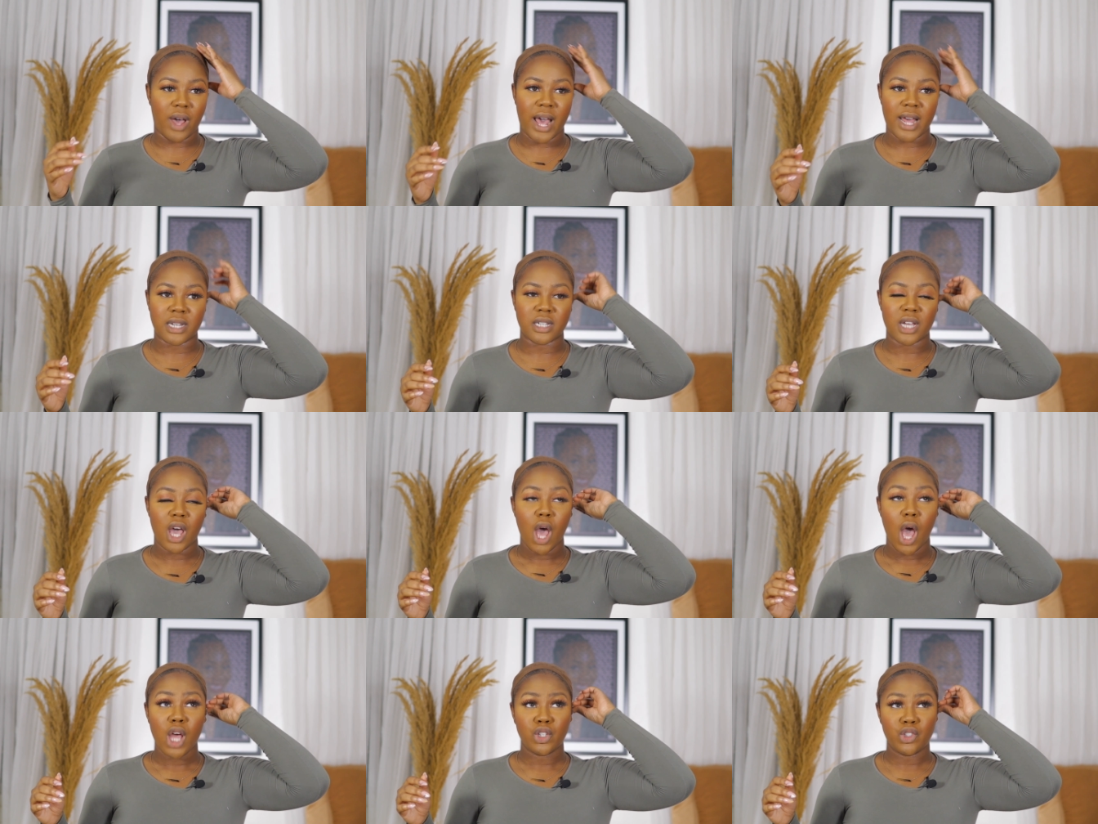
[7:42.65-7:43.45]
And
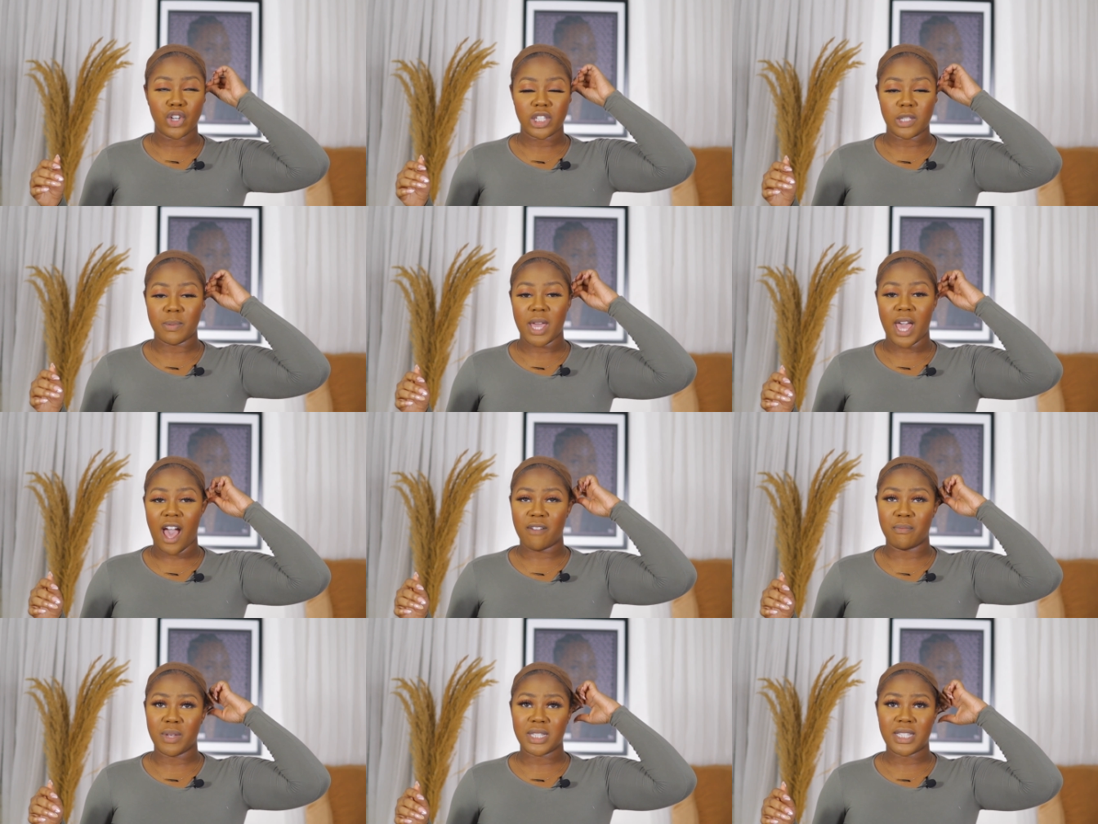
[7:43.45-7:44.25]
trust me,
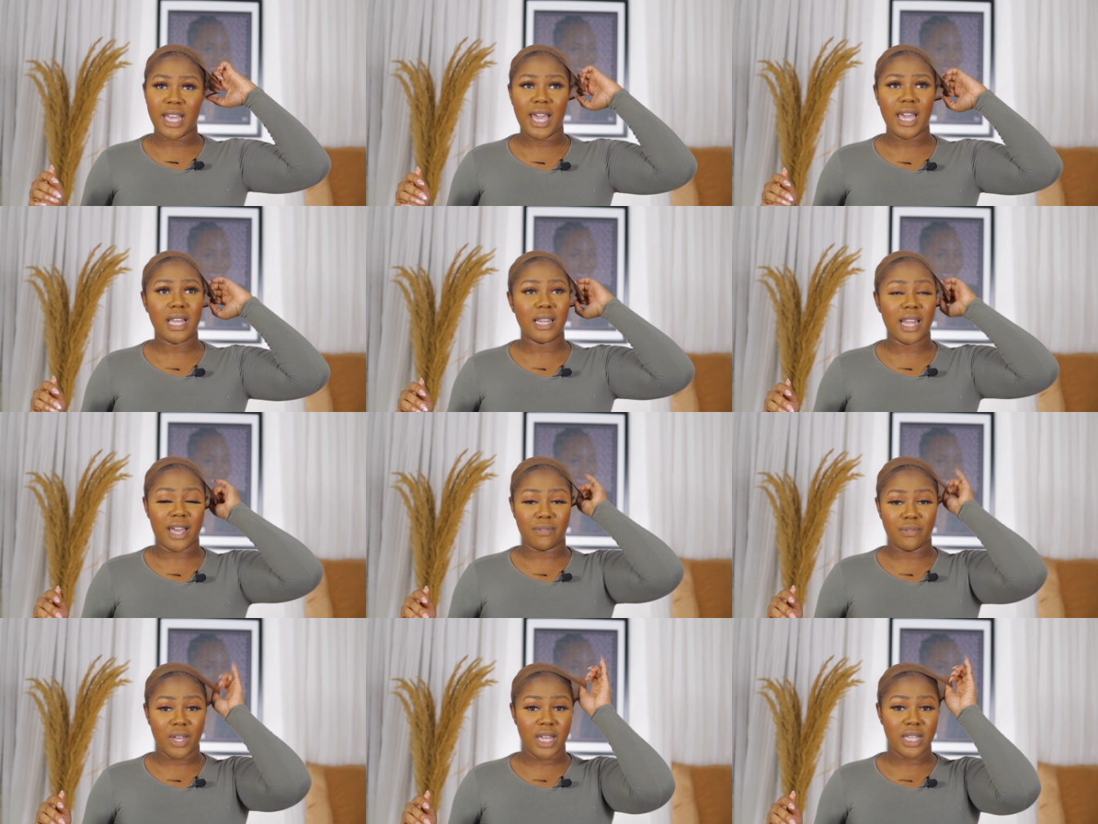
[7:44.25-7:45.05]
I've been taking
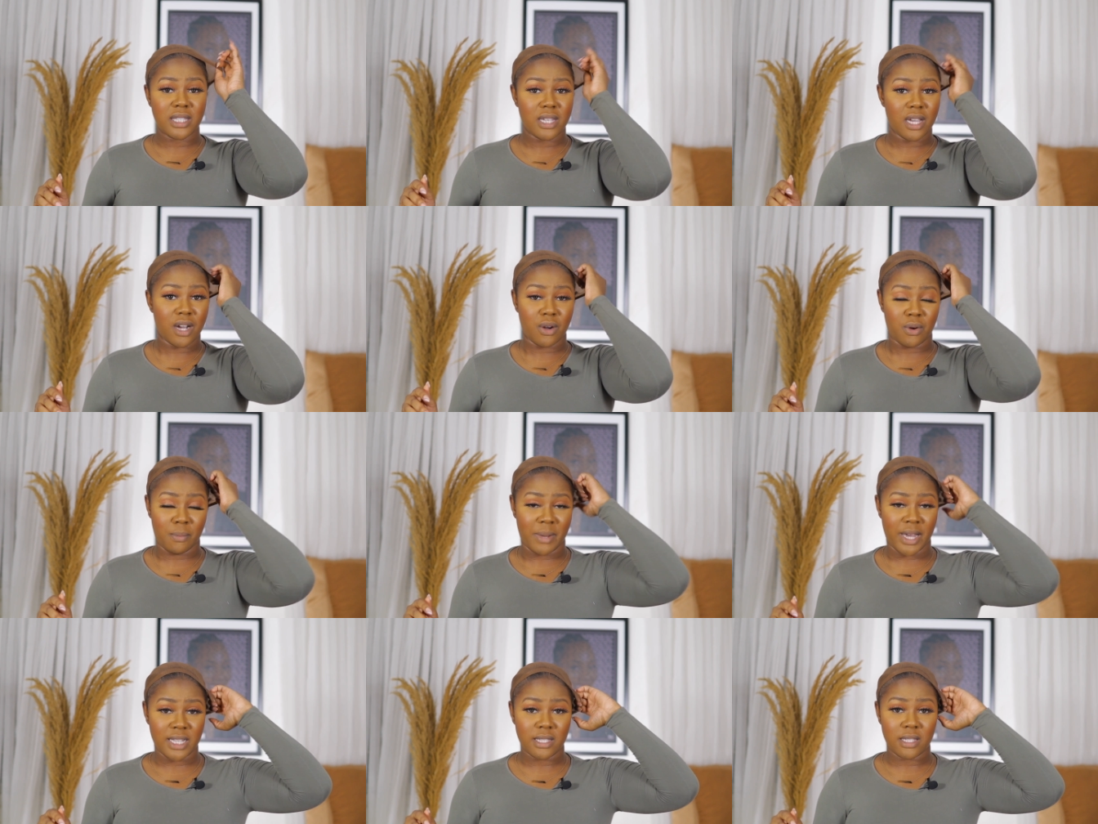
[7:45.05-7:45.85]
life easier on
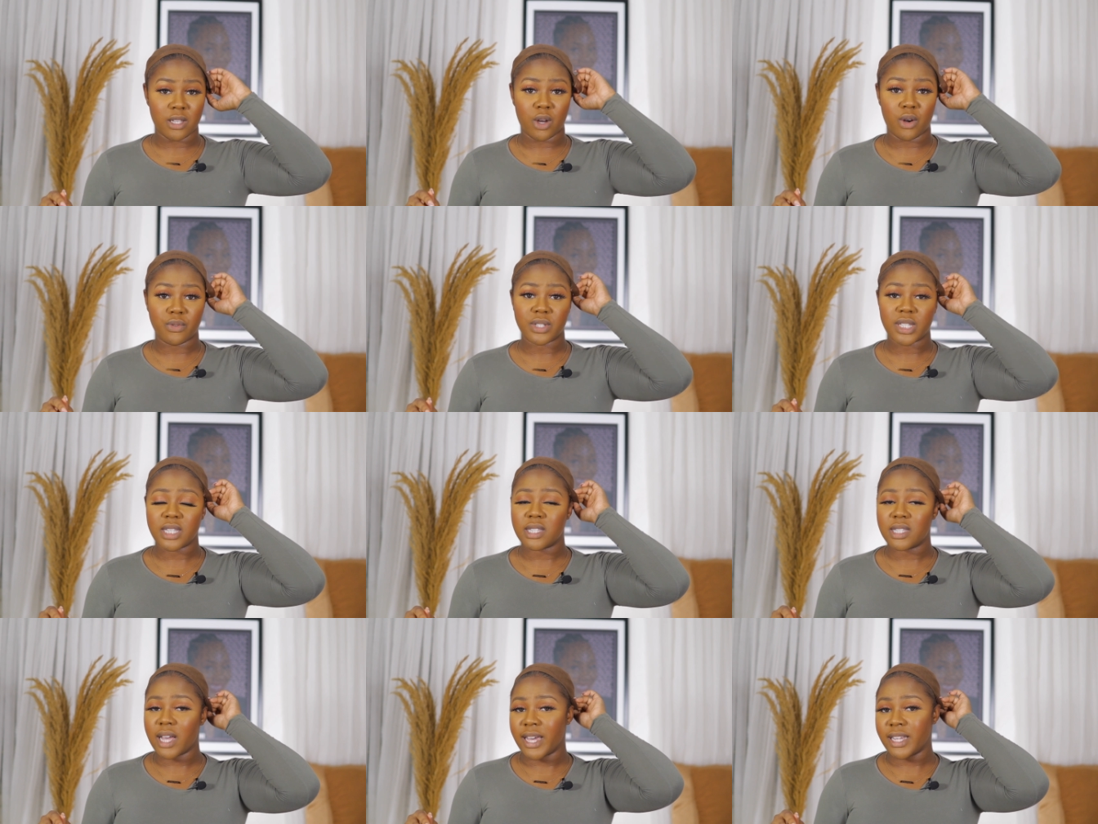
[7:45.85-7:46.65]
myself
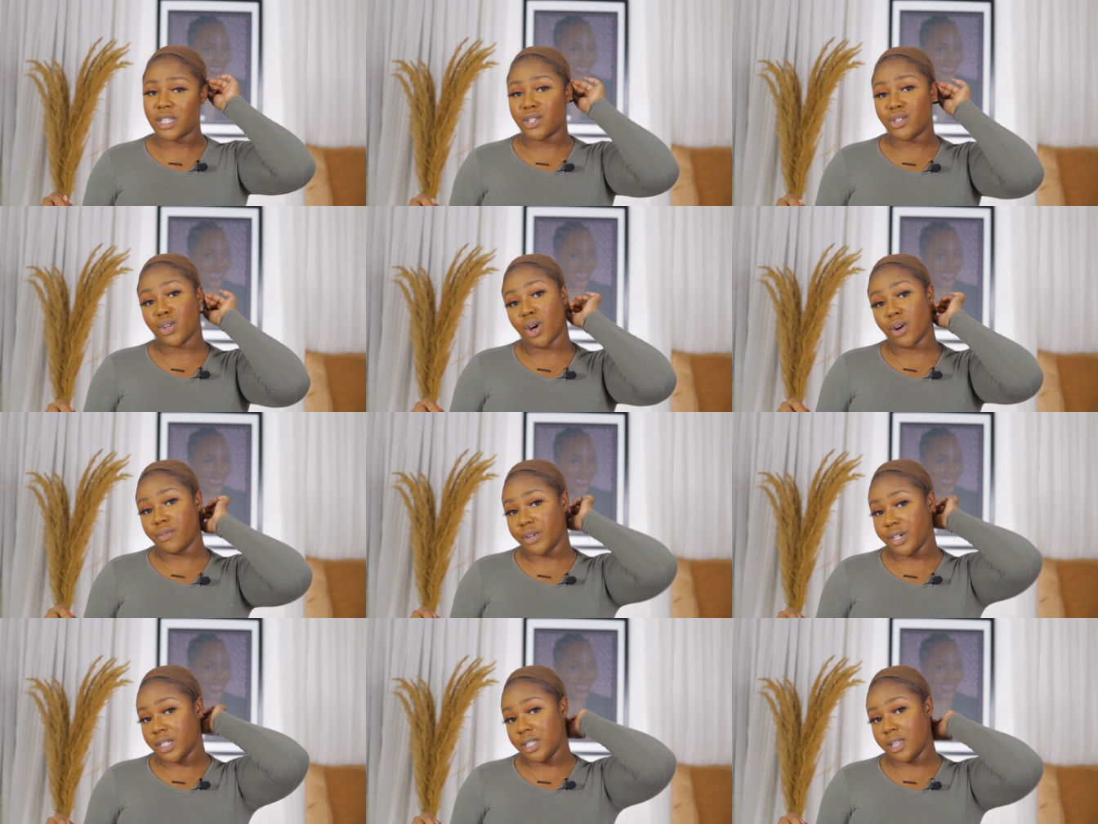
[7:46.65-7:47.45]
since I
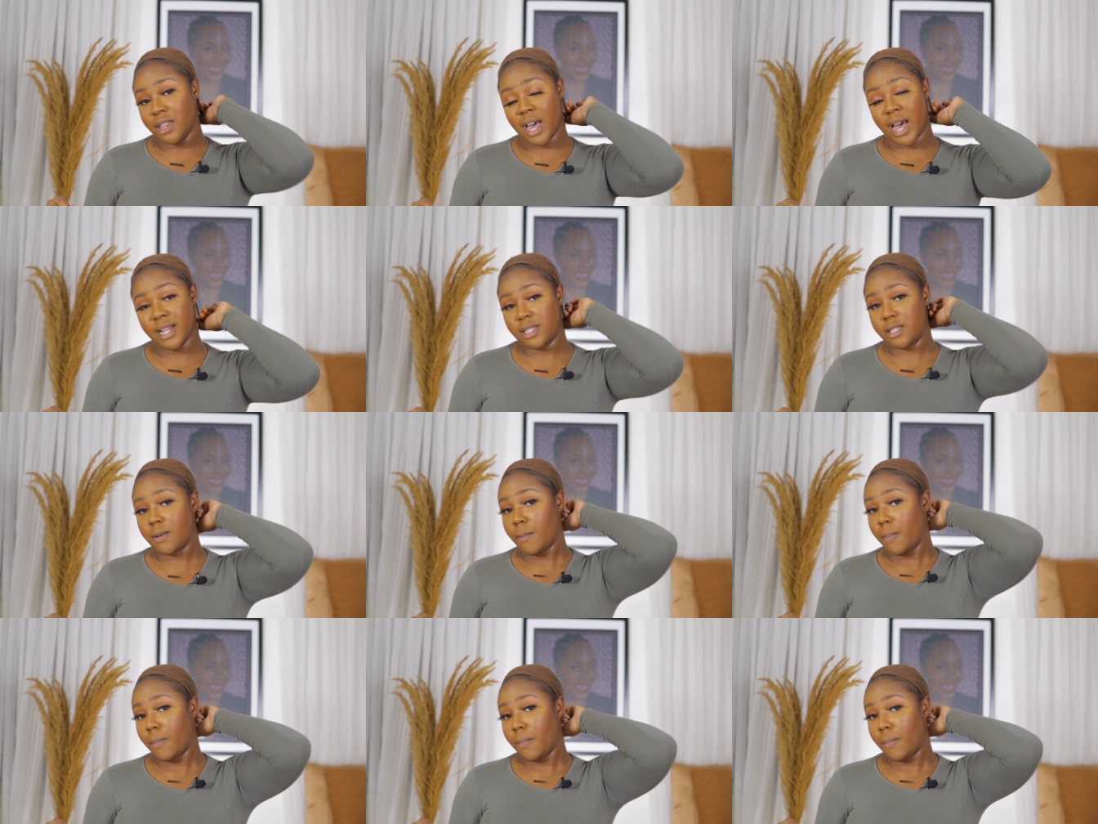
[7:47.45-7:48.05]
discovered that.